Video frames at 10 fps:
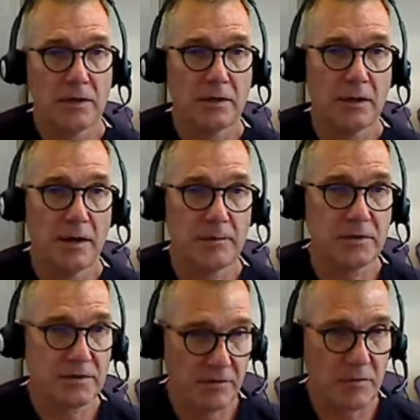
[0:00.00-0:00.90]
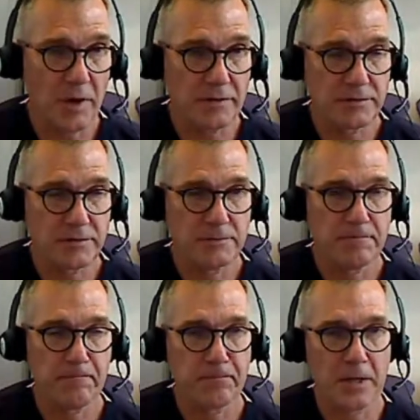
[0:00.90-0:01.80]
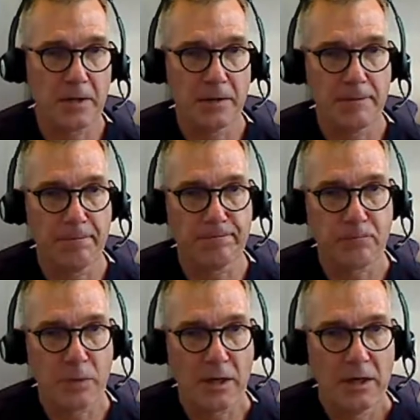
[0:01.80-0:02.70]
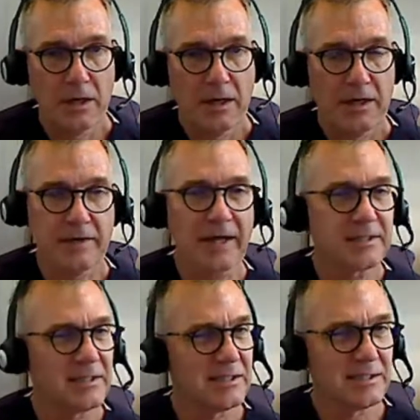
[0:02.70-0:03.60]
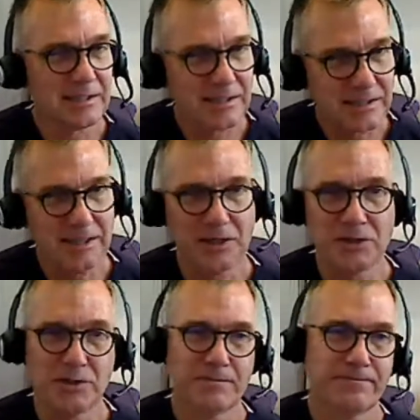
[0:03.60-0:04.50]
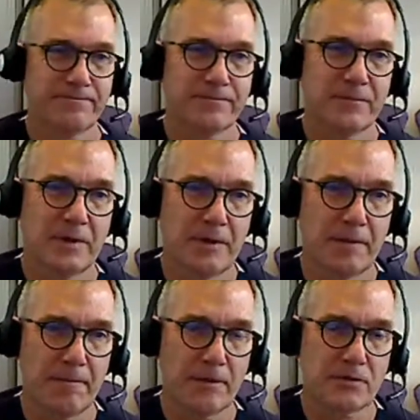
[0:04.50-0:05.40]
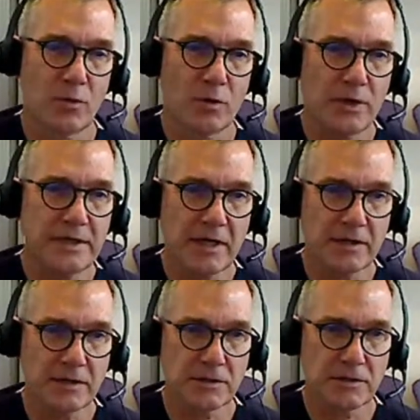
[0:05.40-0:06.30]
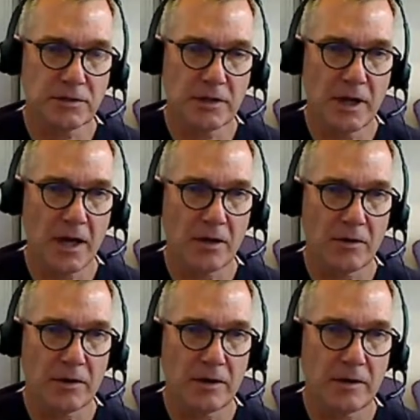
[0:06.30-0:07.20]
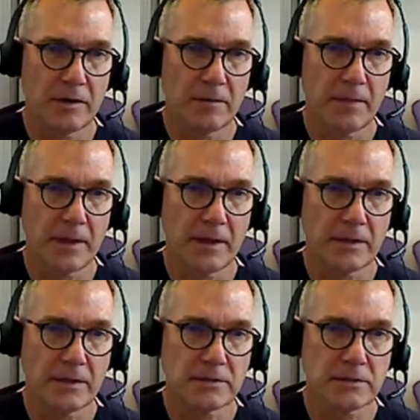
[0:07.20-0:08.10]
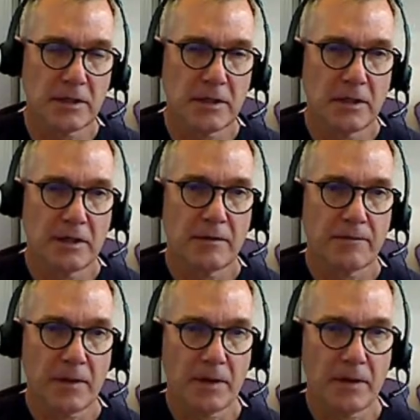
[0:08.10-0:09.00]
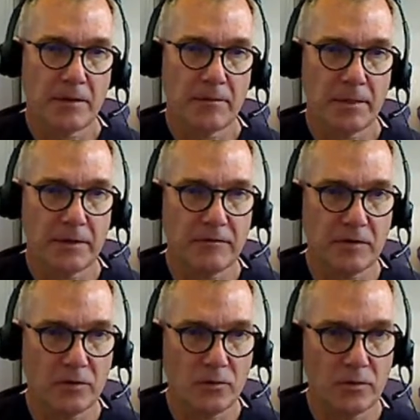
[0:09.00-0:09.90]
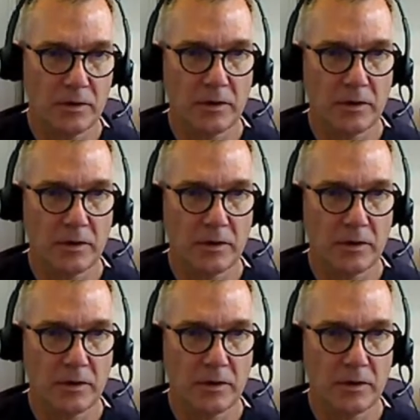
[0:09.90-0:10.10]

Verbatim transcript: you know, up to seven months. Um, and that's an issue. Um, so what we're tending to do now uh, is um, giving,